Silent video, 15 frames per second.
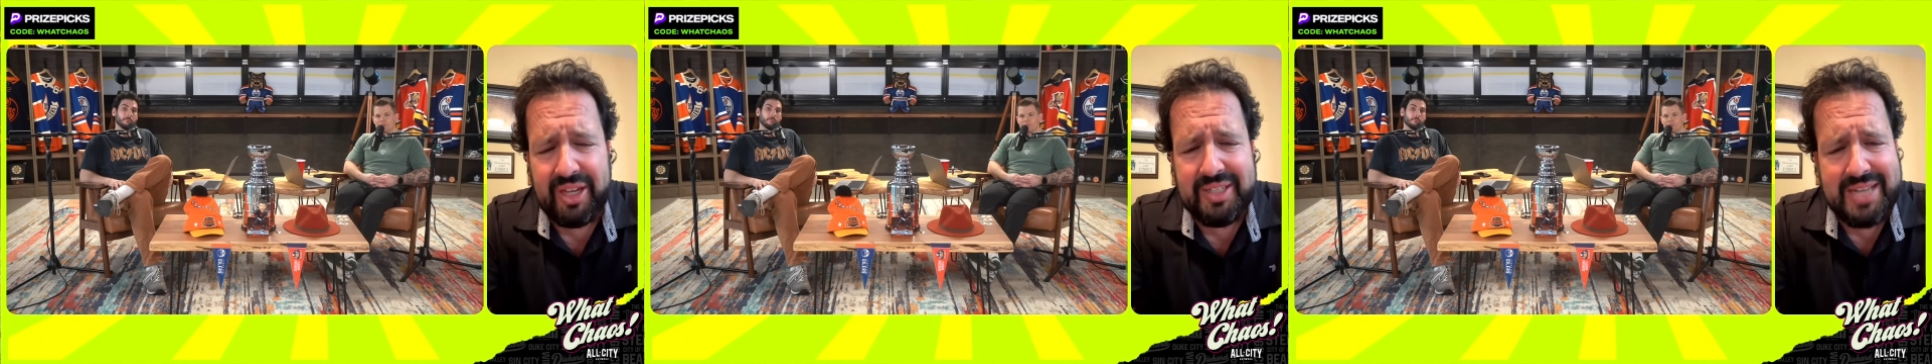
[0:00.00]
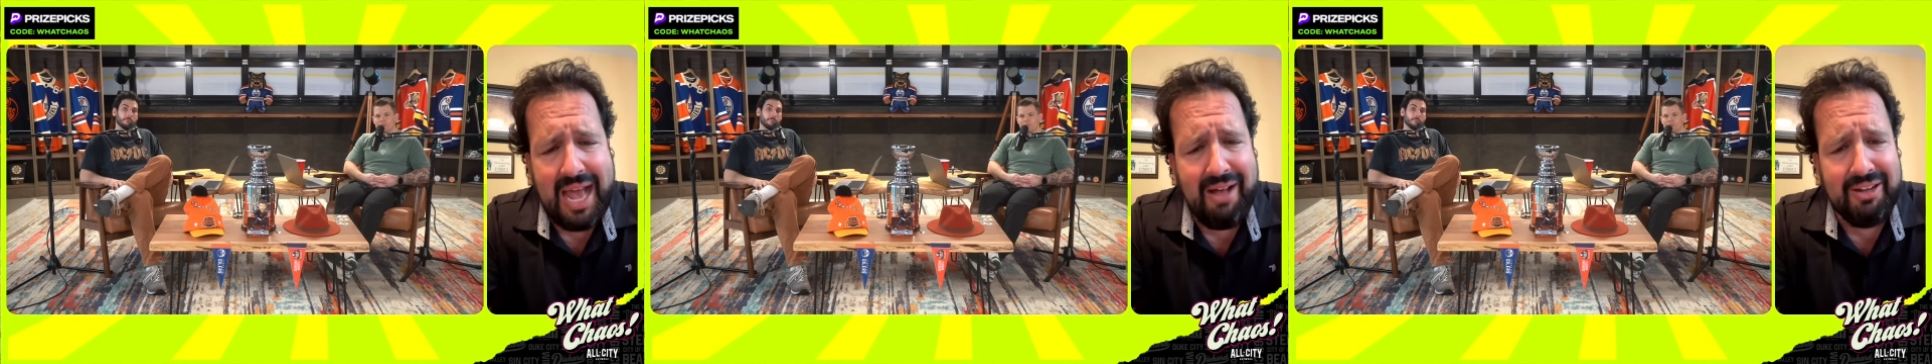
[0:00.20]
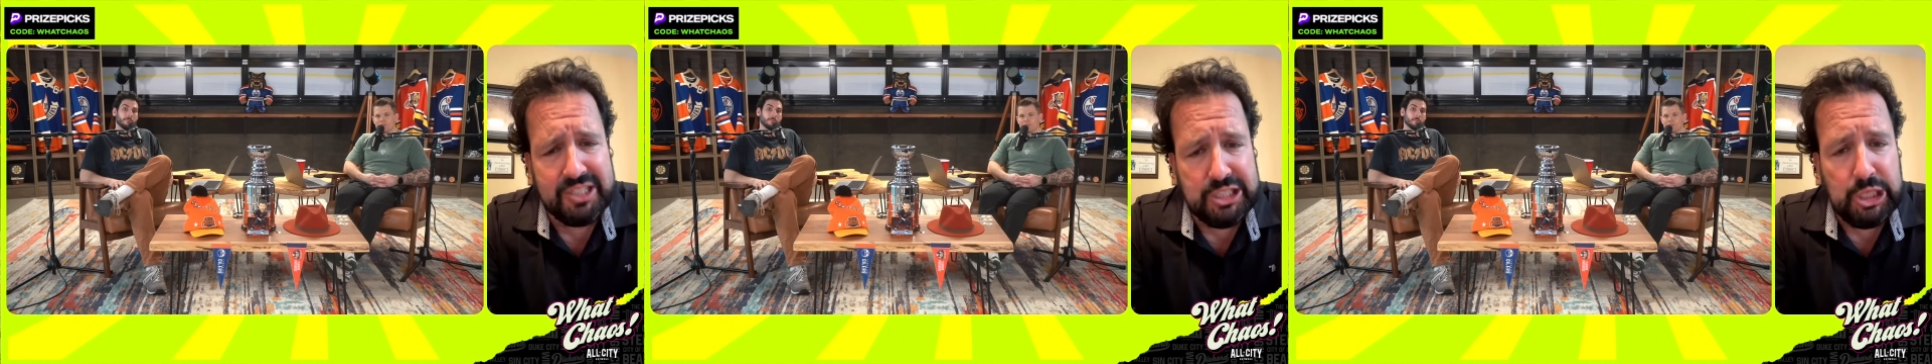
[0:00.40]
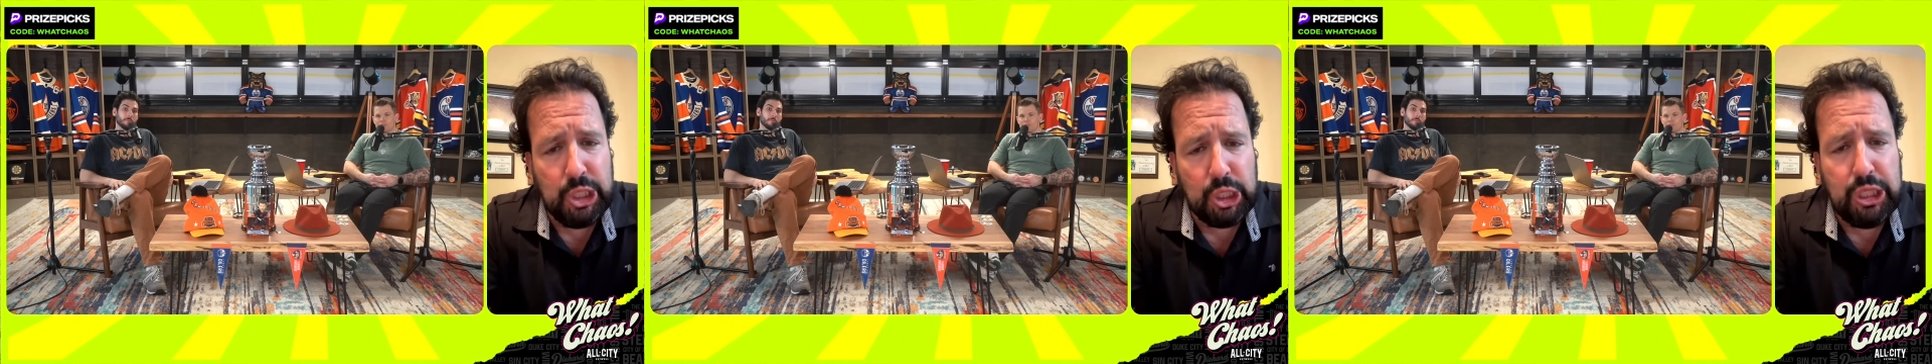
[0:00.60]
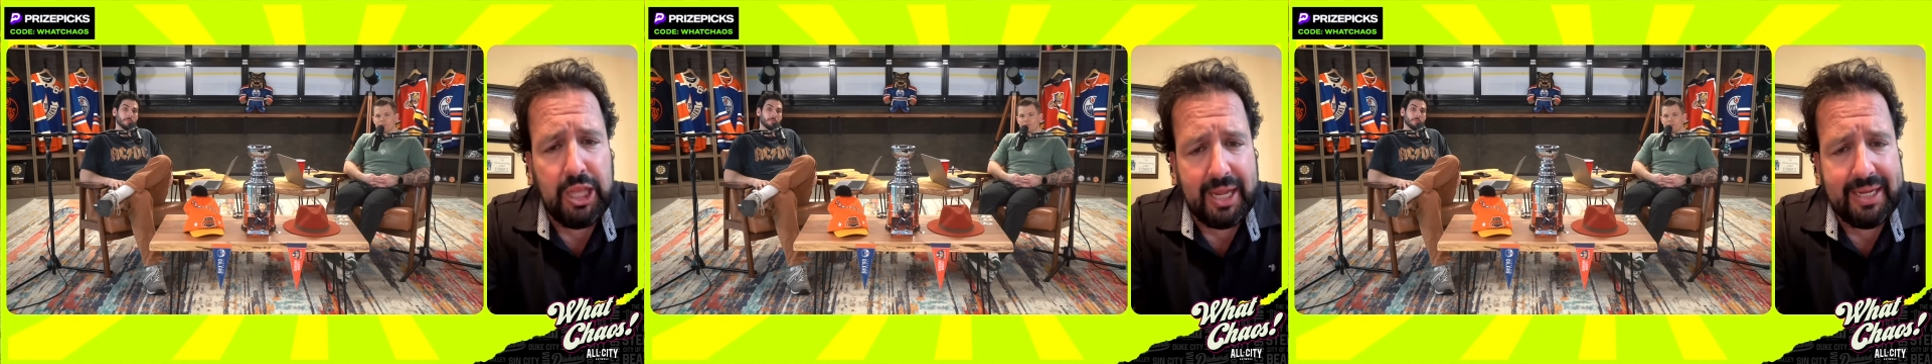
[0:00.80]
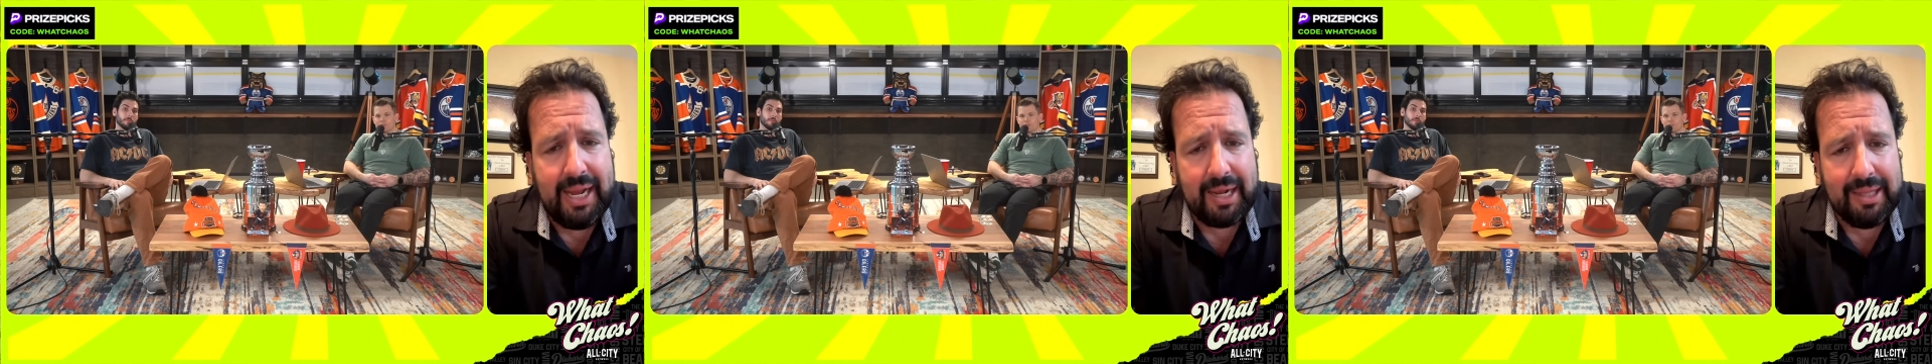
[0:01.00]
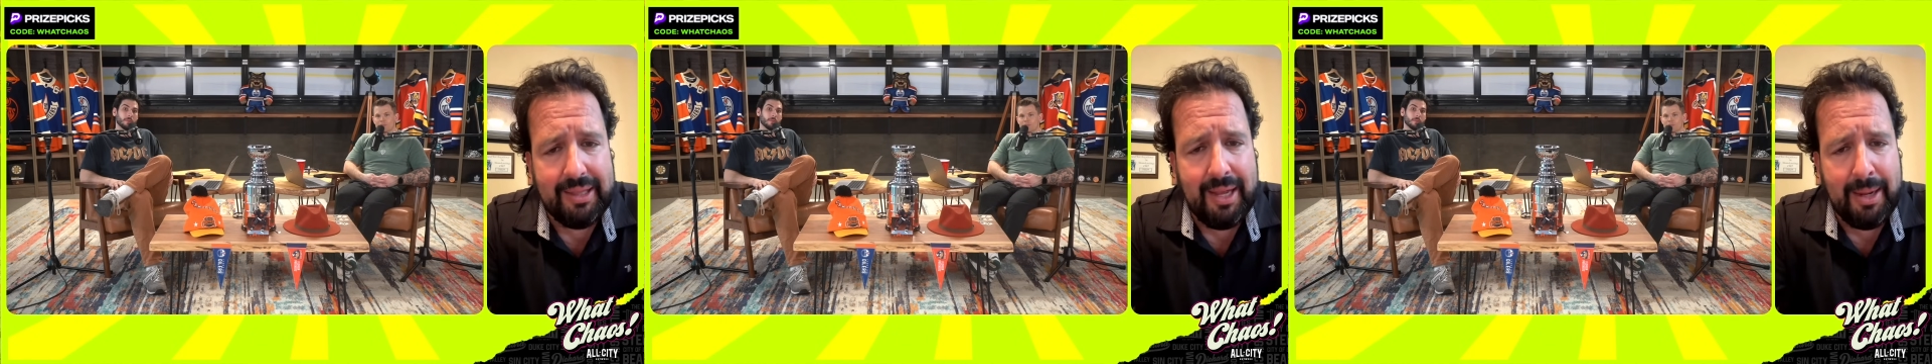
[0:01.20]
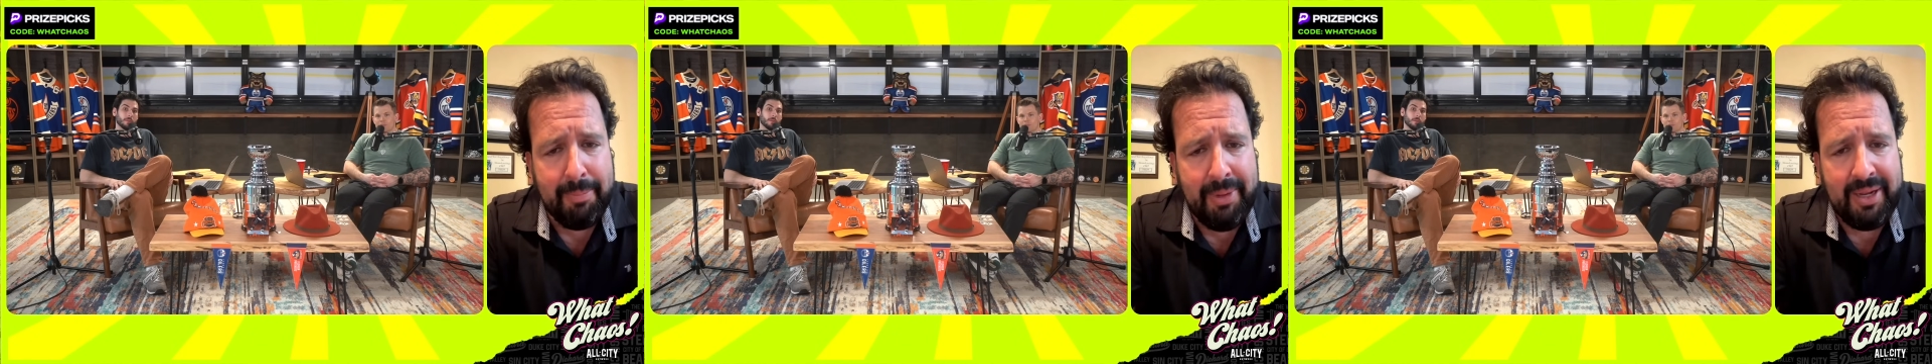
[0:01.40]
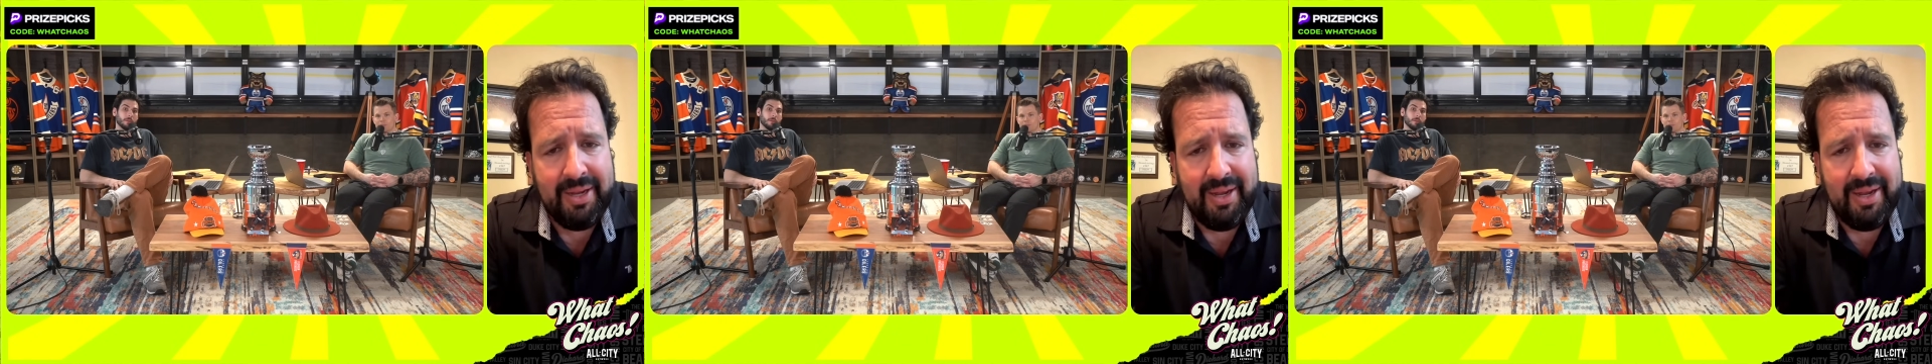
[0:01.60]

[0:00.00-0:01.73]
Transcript: Dallas looked like a club